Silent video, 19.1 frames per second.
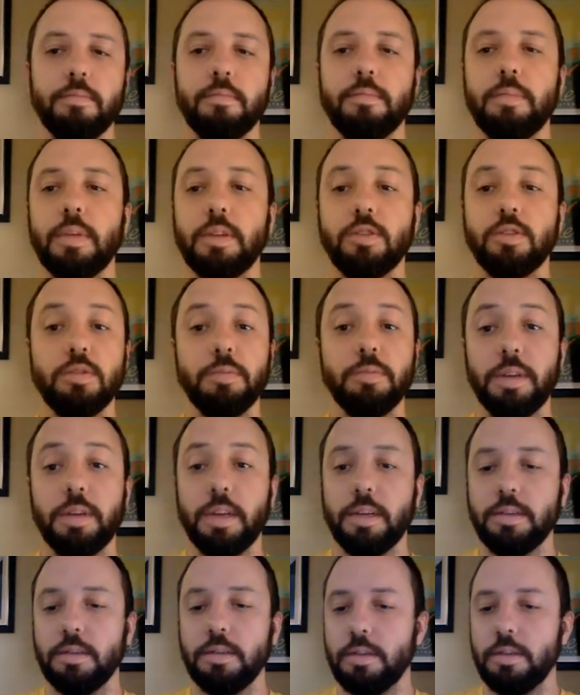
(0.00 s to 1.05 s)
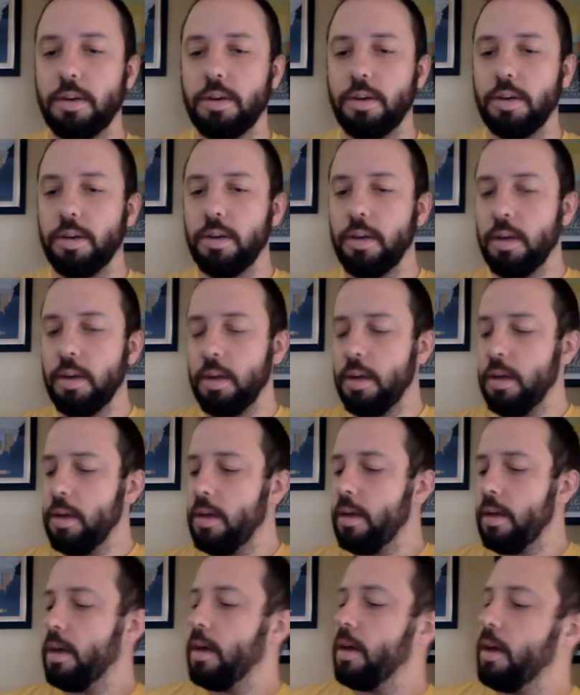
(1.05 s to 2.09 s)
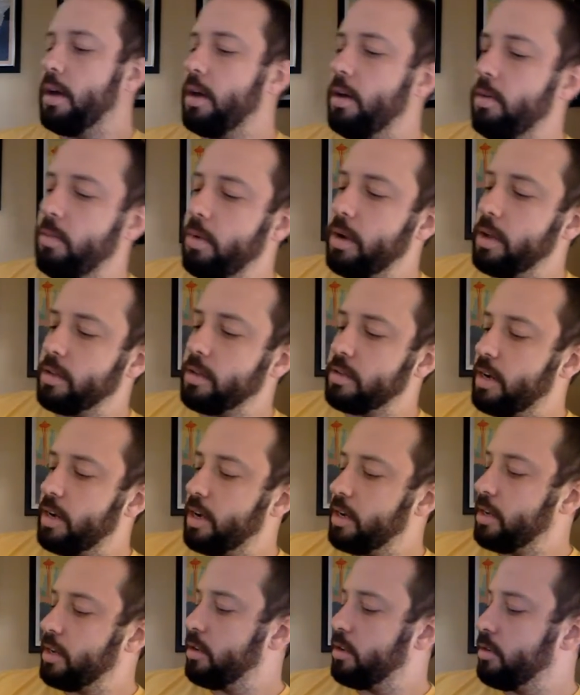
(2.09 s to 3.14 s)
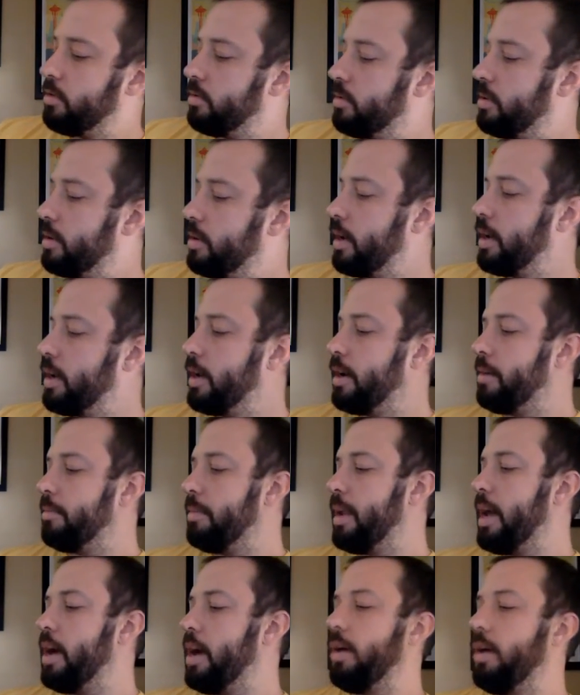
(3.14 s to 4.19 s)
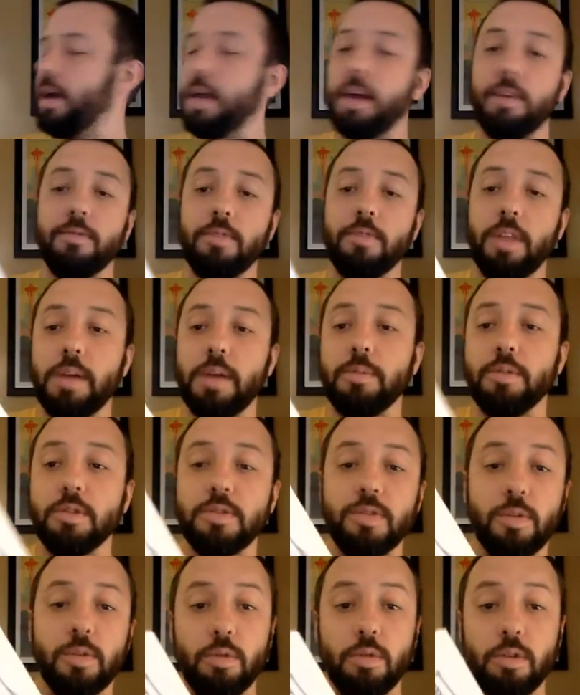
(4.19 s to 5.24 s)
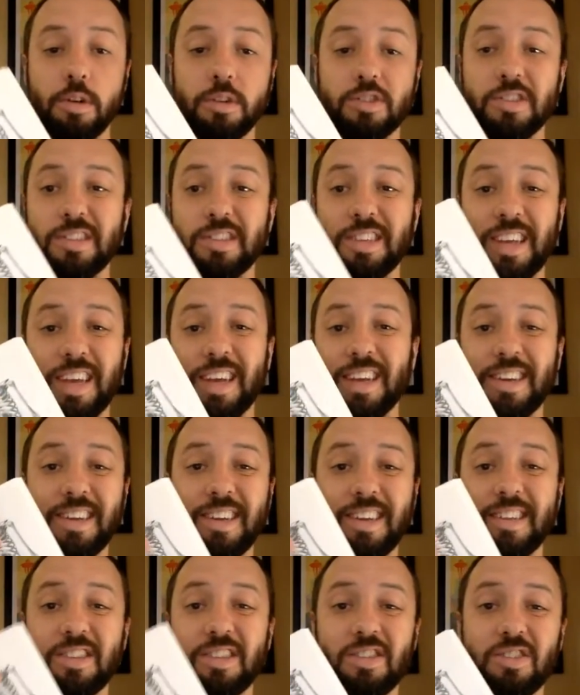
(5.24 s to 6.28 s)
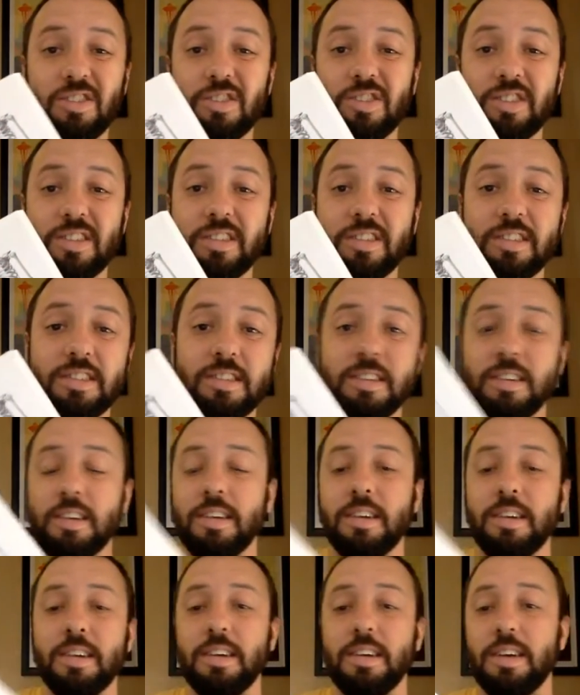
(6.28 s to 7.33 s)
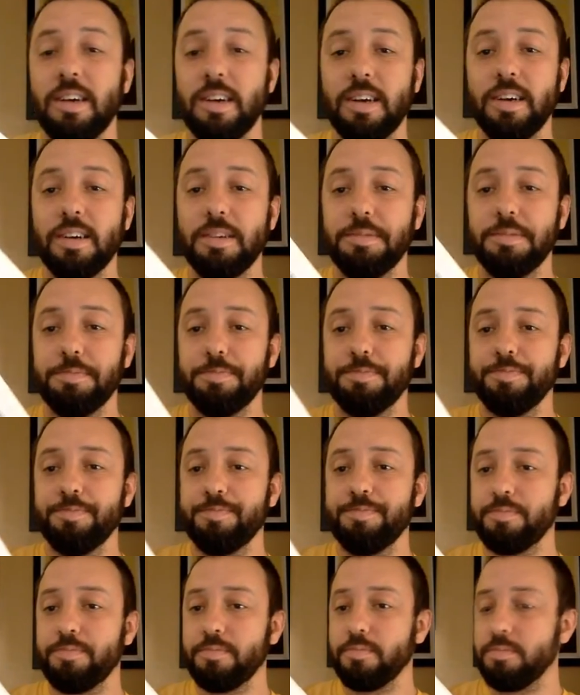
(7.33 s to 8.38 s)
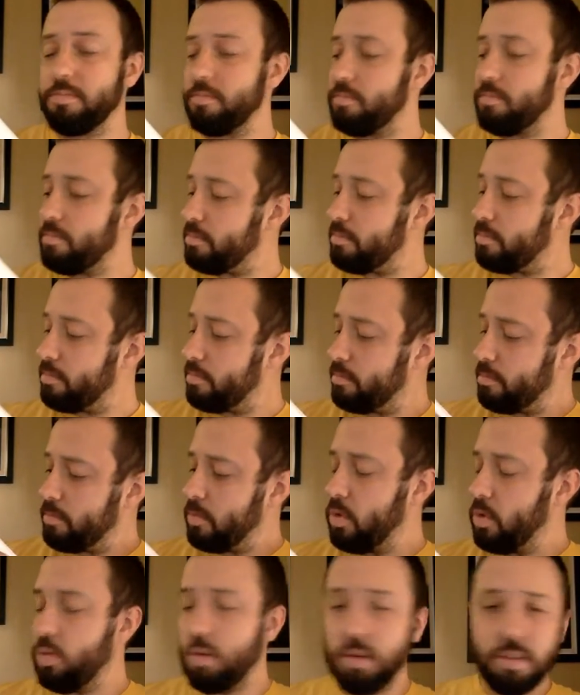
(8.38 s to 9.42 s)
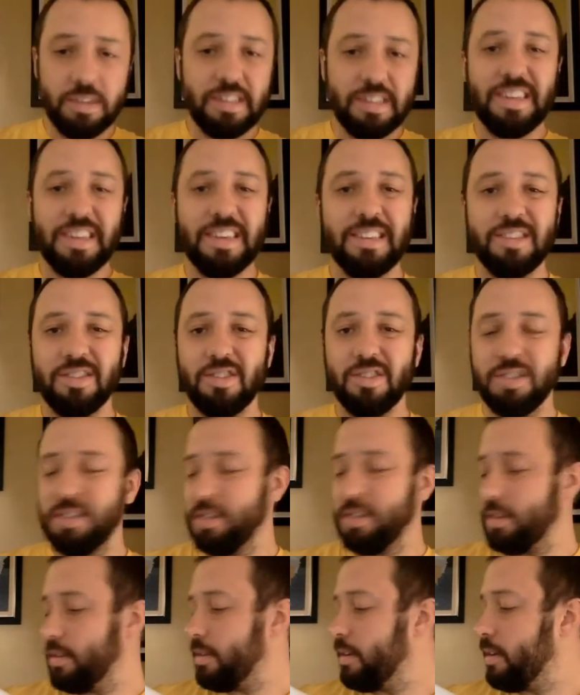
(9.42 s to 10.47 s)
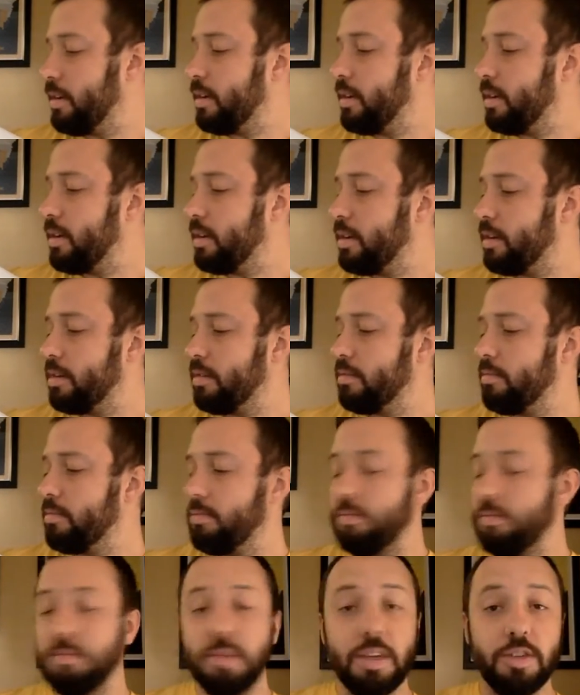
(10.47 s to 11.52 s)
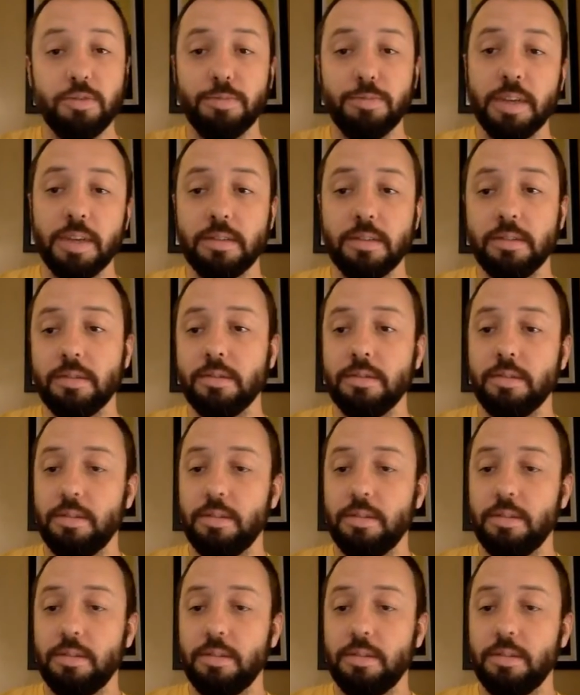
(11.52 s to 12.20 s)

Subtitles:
should be necessary. What else did I do? Now I have labels for origins and insertions. Origins and insertions on each muscle.